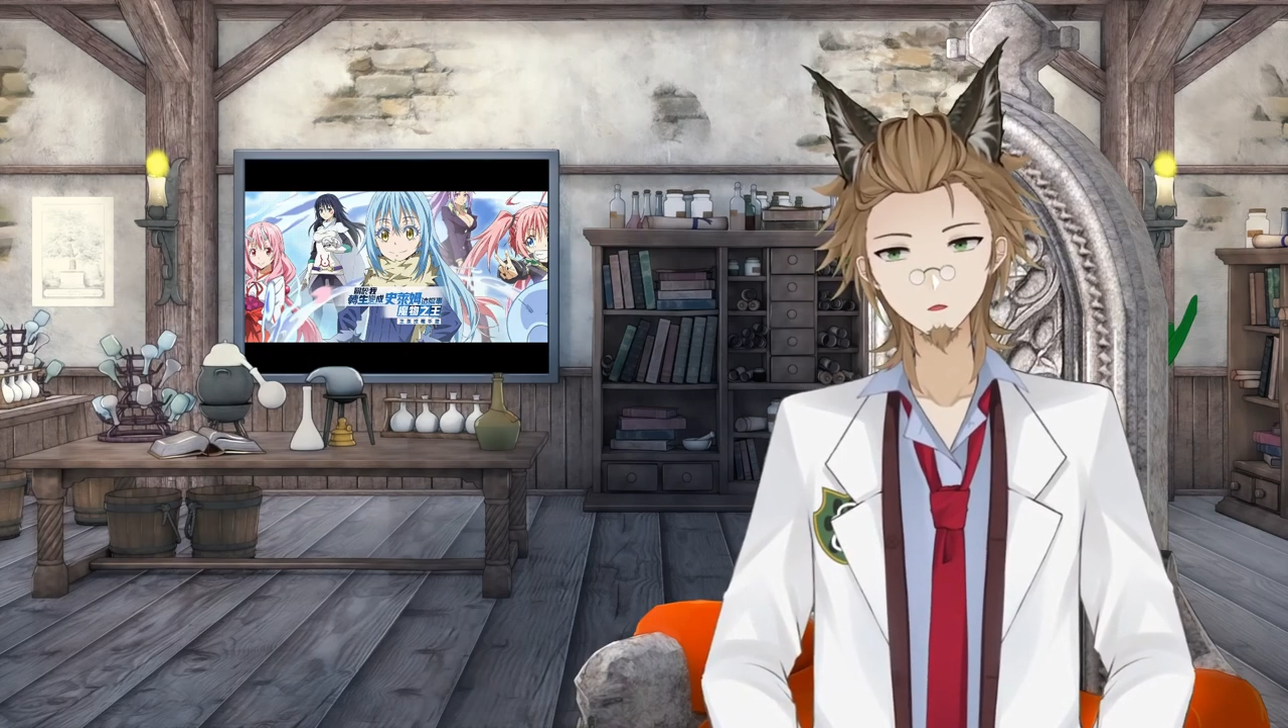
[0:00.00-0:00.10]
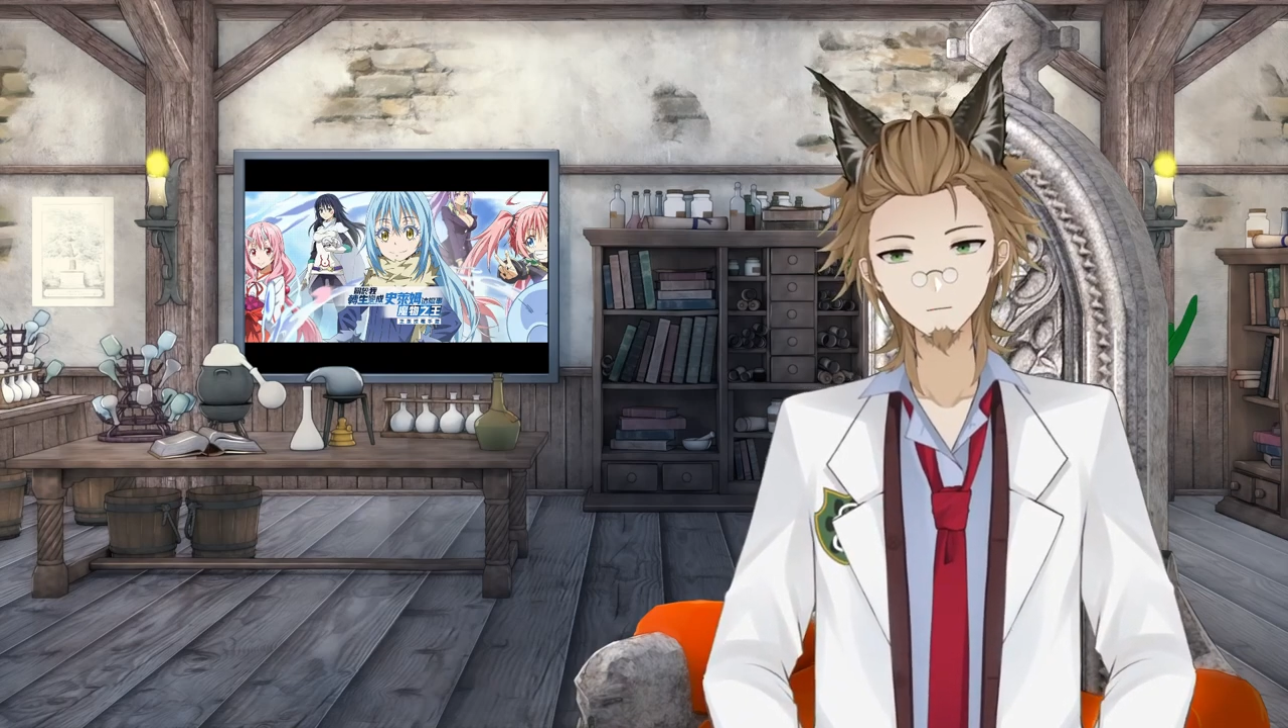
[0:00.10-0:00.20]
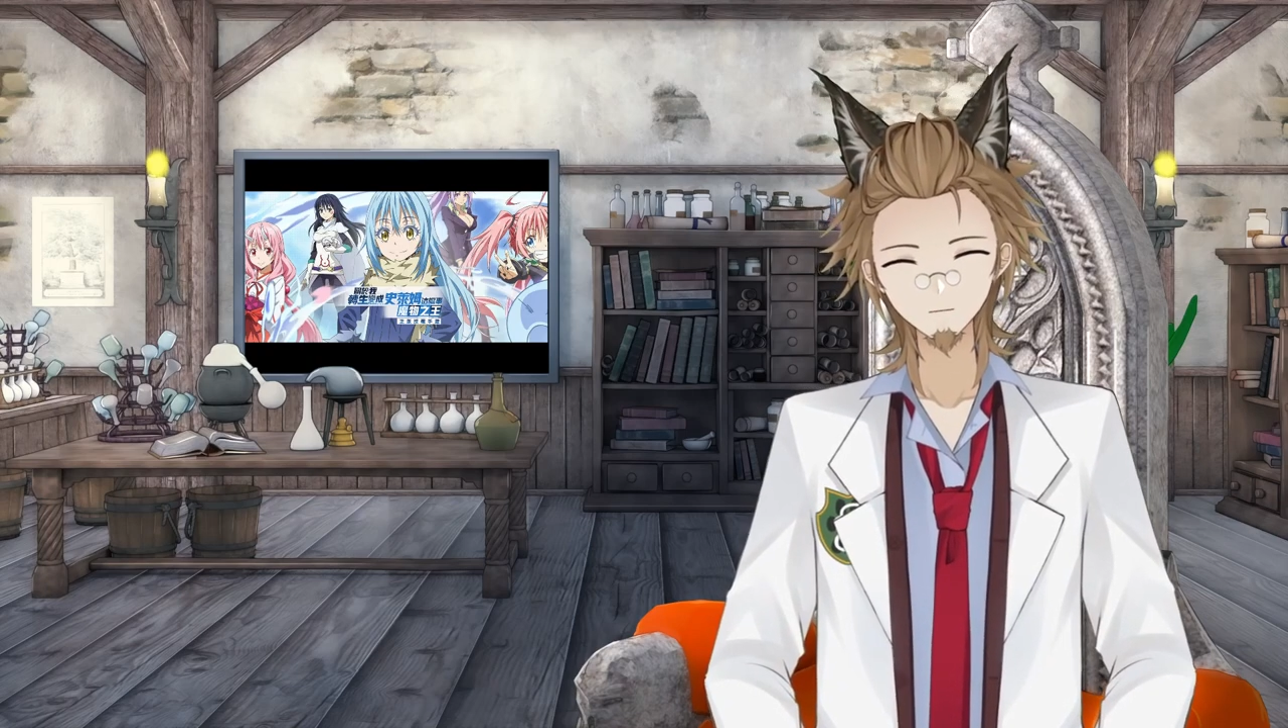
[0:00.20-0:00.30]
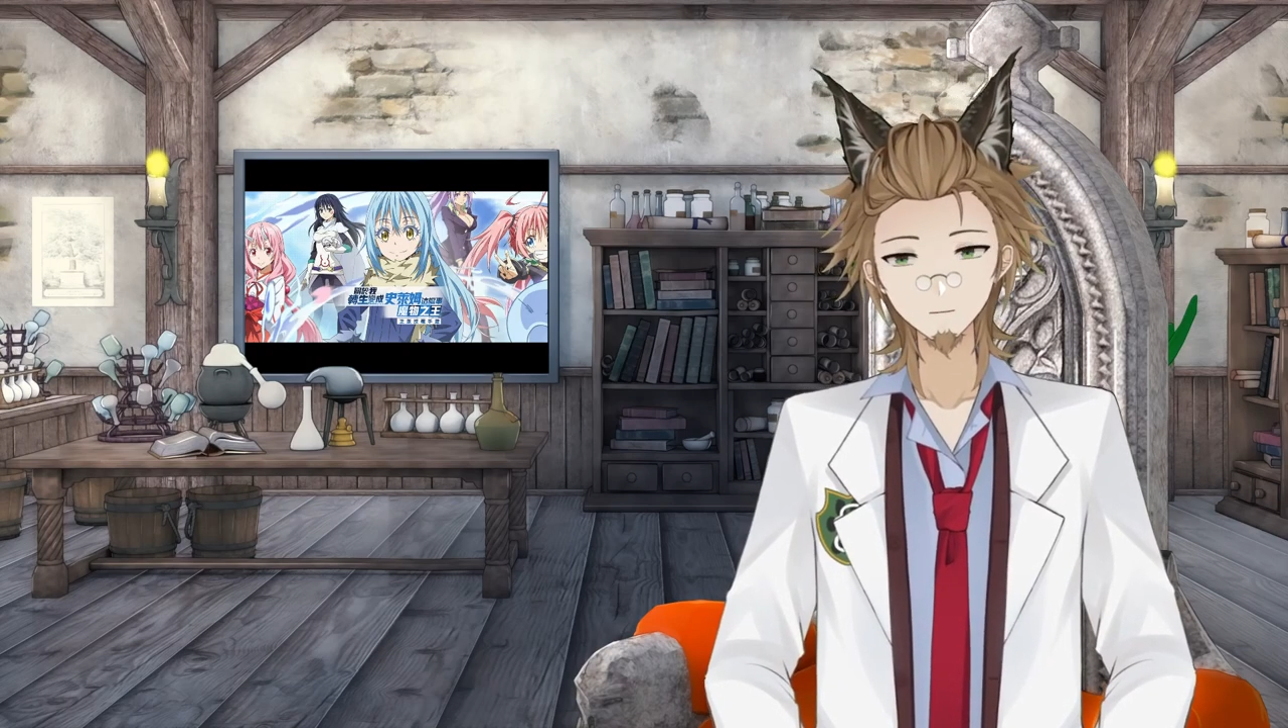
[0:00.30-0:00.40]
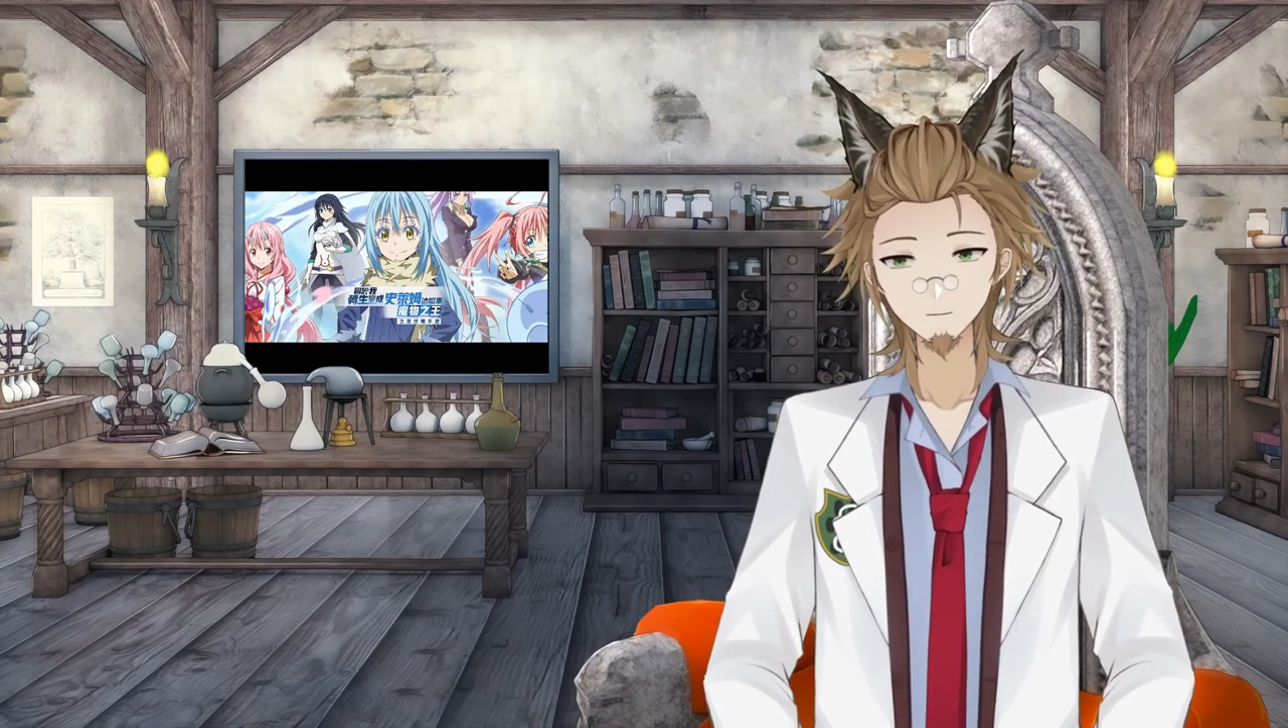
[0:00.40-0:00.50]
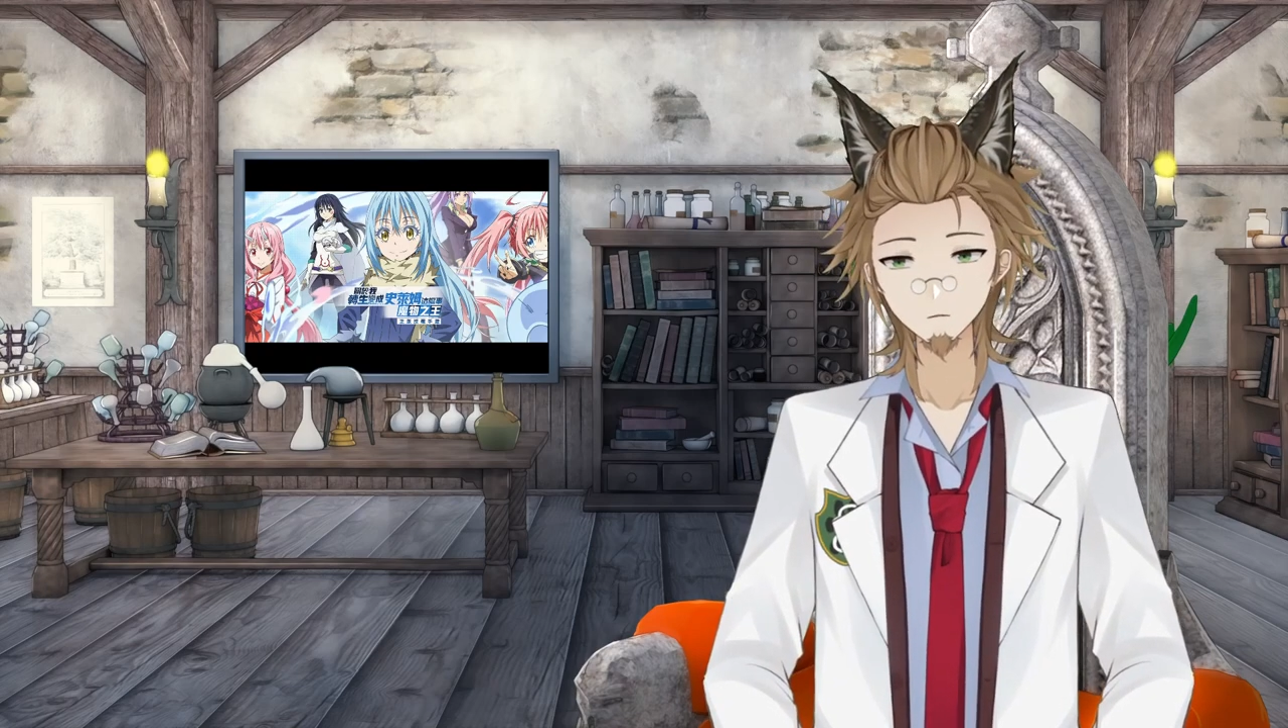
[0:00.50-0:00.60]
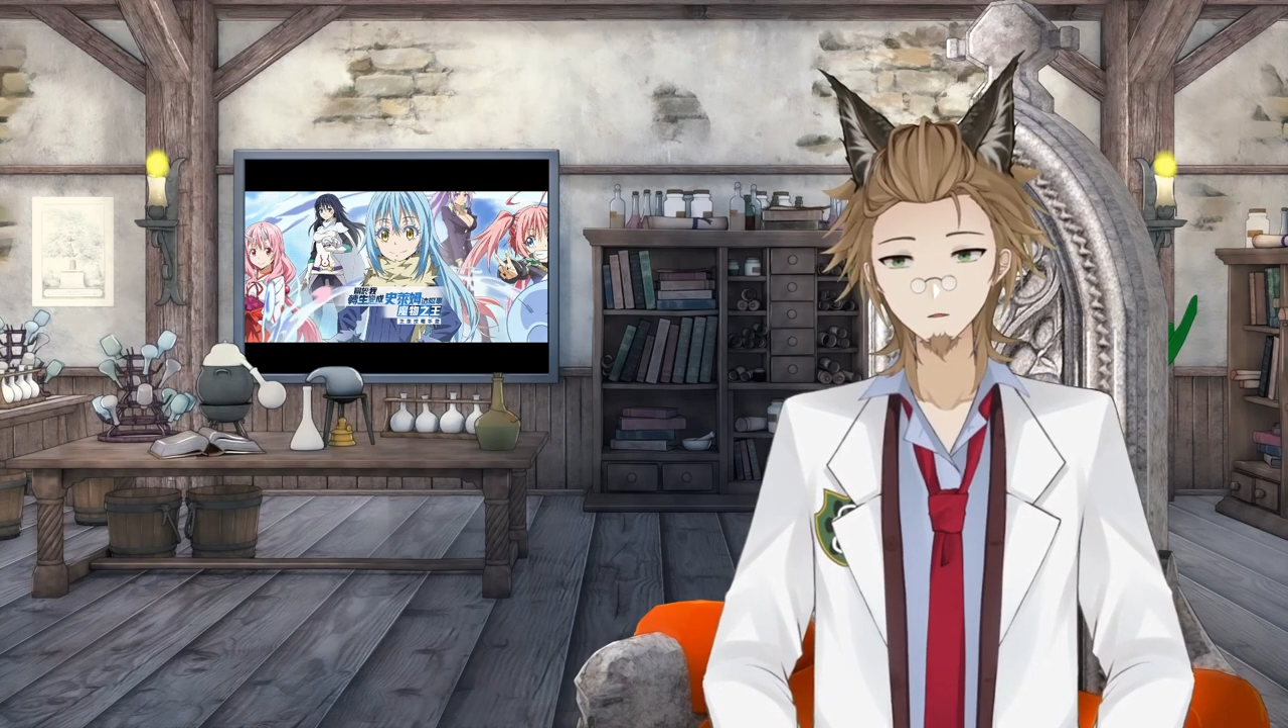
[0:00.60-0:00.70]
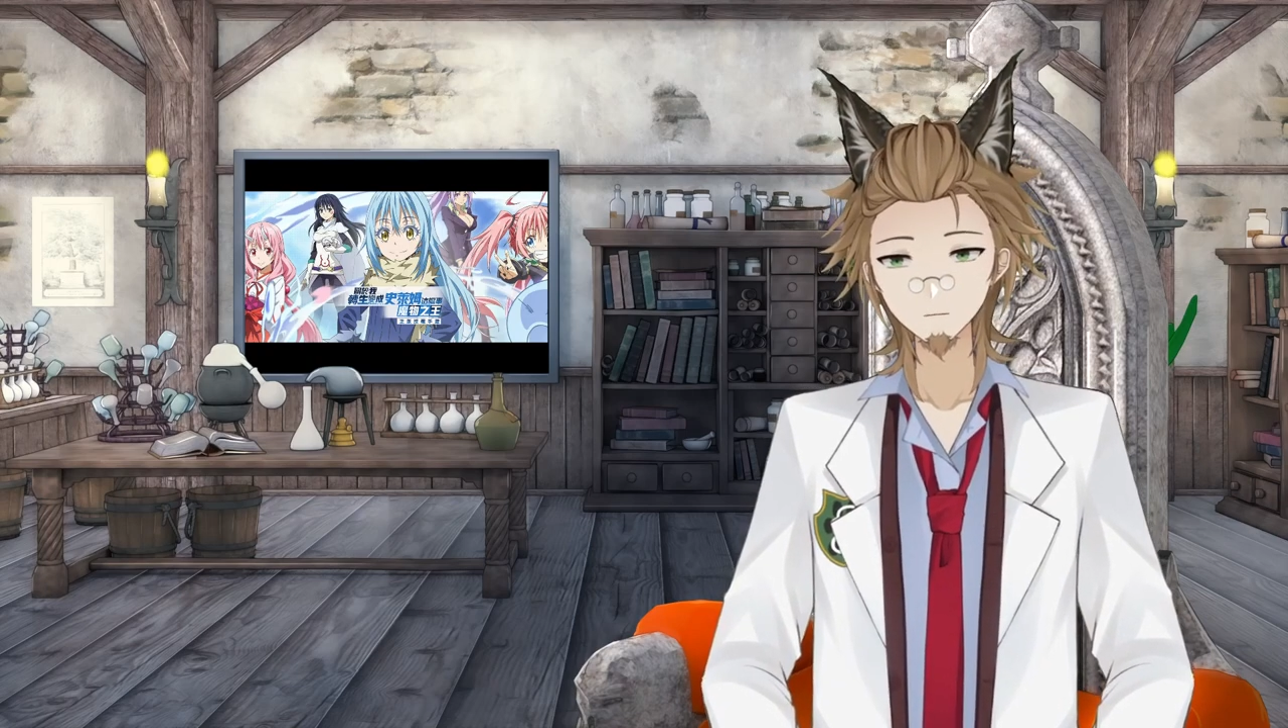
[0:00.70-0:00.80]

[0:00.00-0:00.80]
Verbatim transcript: I'm sorry, I'm